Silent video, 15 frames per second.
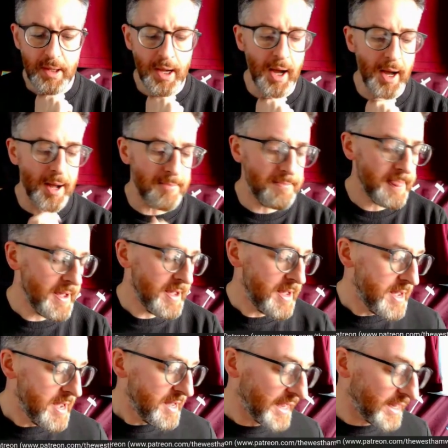Um,
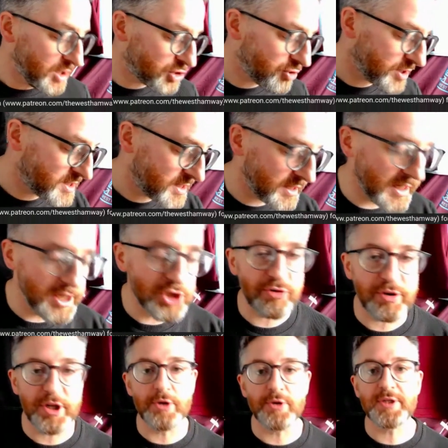interesting
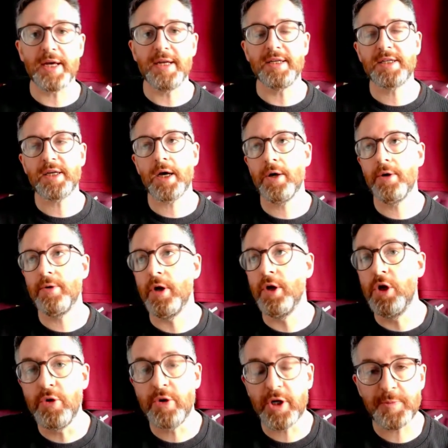injury news then. So
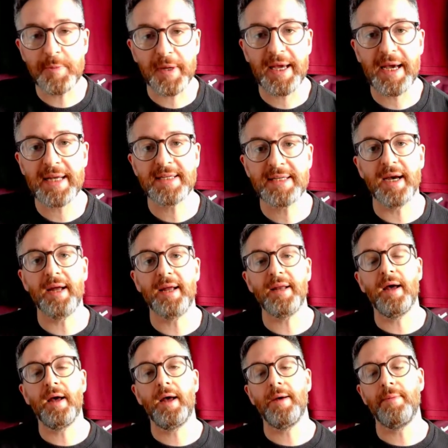Lucas Paqueta,
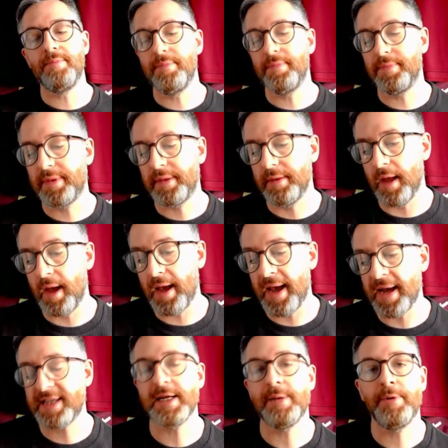um, uh,
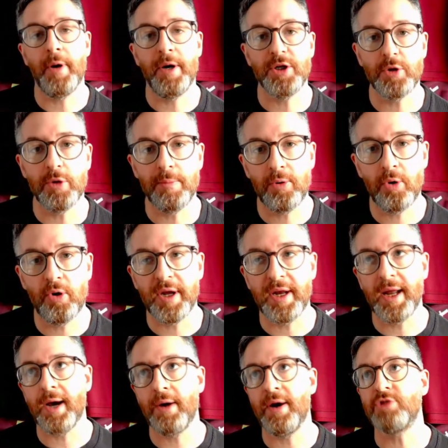XWHU employee
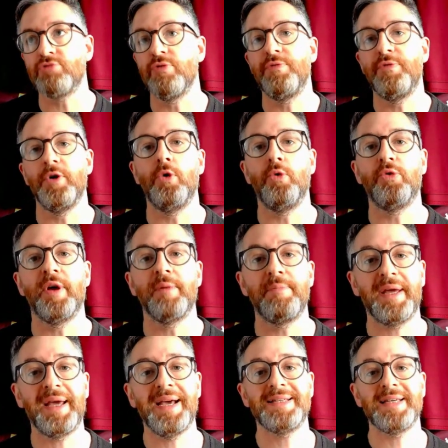now has revealed that
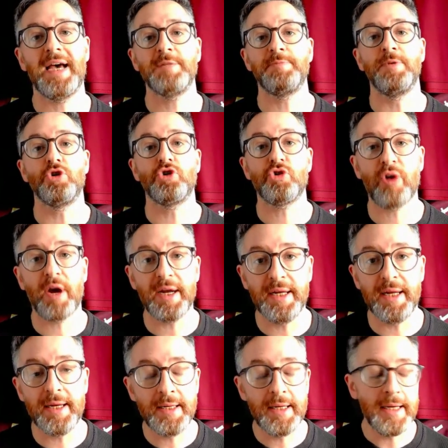Paqueta has been
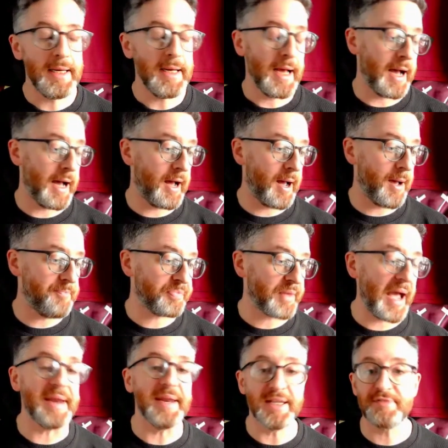training um,
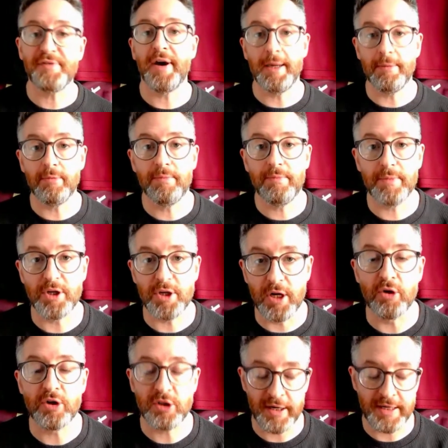and is available. It
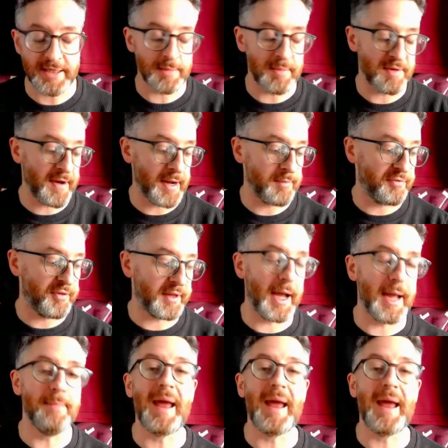looks like he's going to be available for the game.